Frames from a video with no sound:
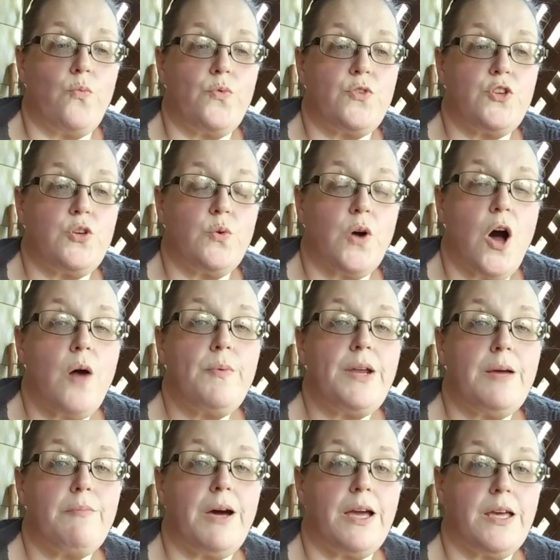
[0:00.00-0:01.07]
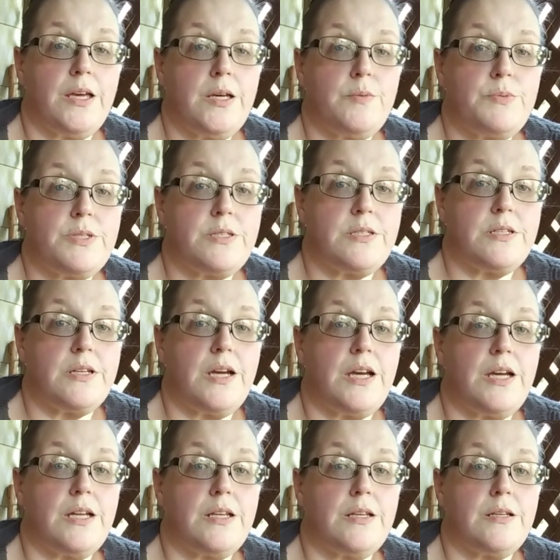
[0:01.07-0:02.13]
to accommodate my hips
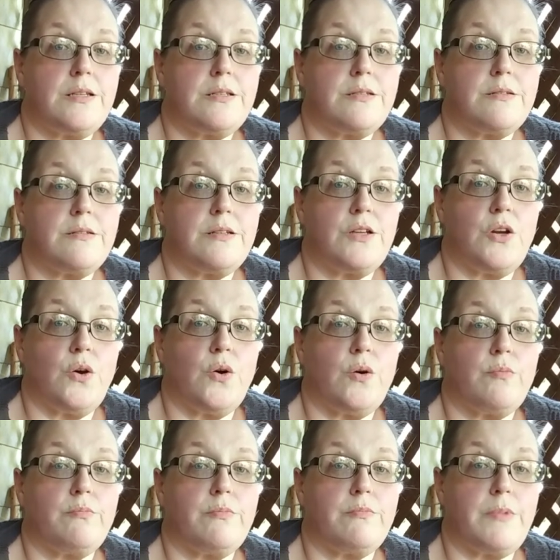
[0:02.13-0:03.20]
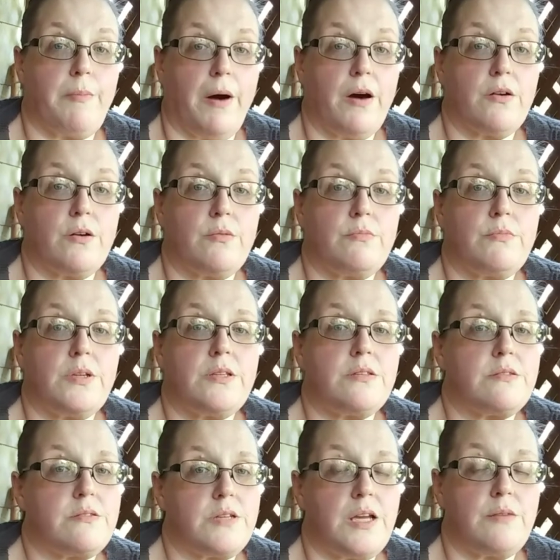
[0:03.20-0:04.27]
and, you know, my bottom
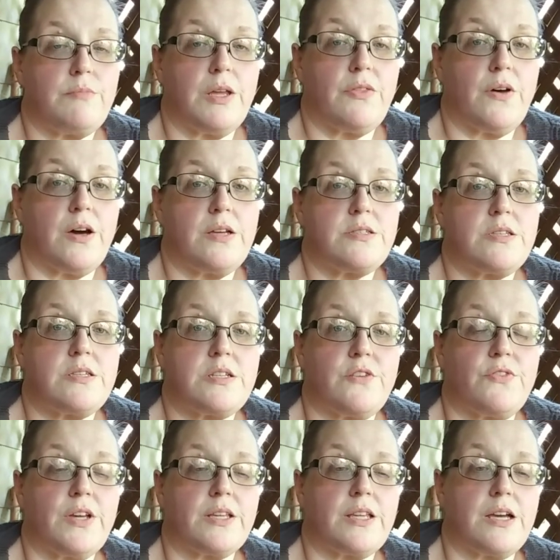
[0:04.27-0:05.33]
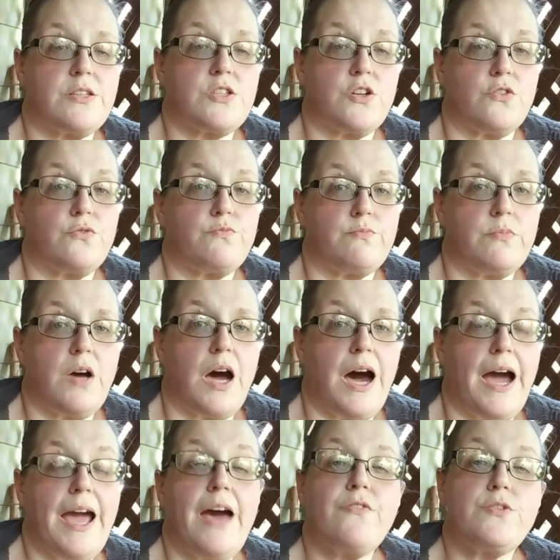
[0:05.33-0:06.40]
and my thighs and stuff like that, so
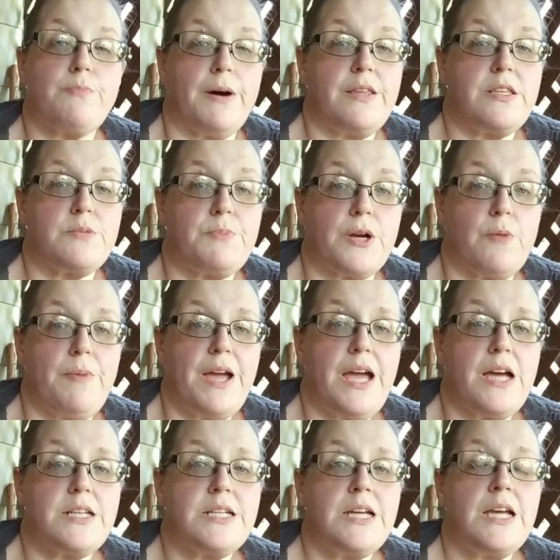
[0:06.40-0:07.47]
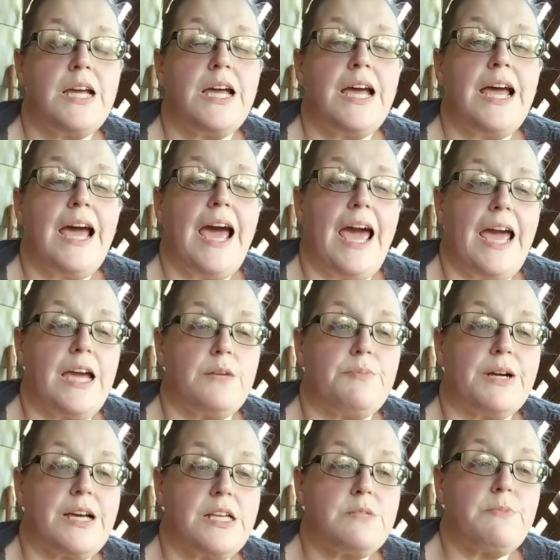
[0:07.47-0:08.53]
I have to buy this bigger pant. And
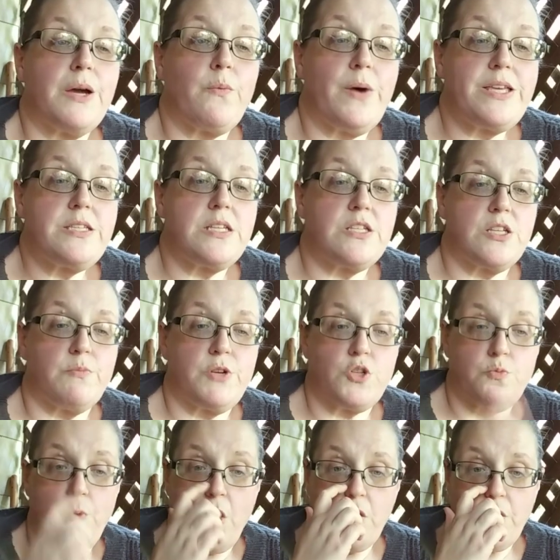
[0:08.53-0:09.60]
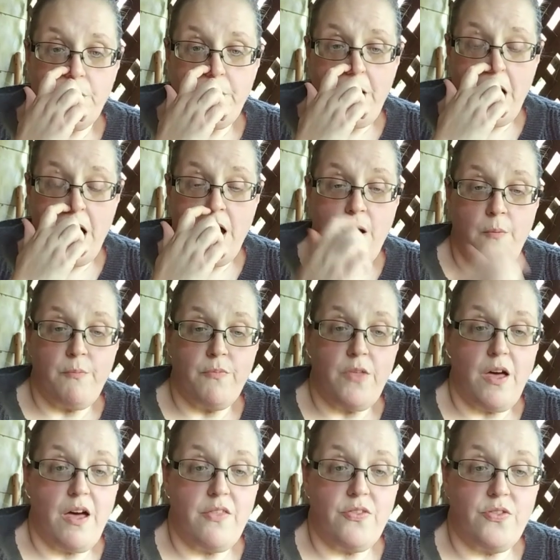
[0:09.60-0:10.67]
because my waist is so much smaller,
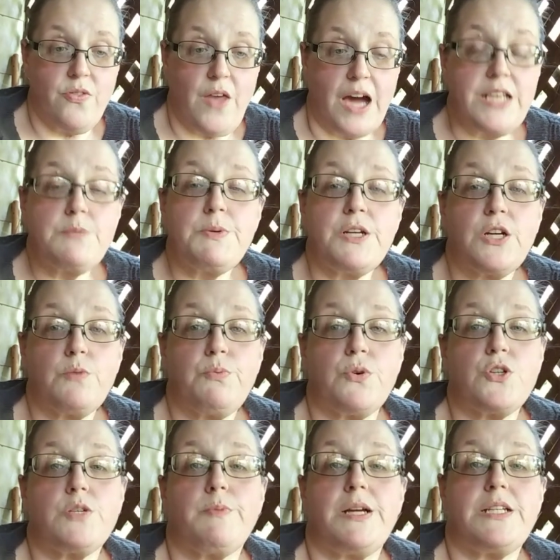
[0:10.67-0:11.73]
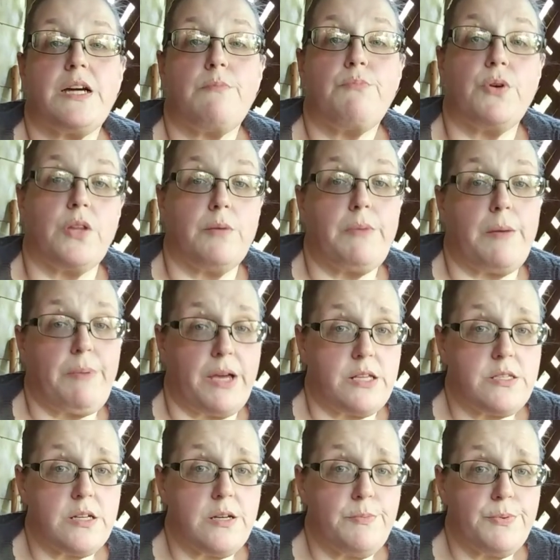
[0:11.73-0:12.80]
I spend a good portion of my time pulling my
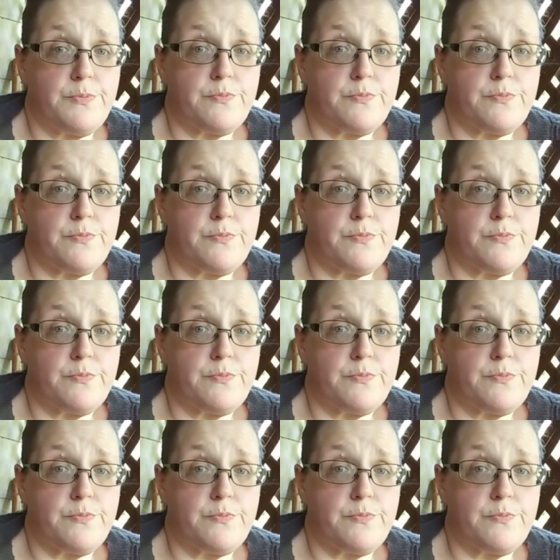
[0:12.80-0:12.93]
pants up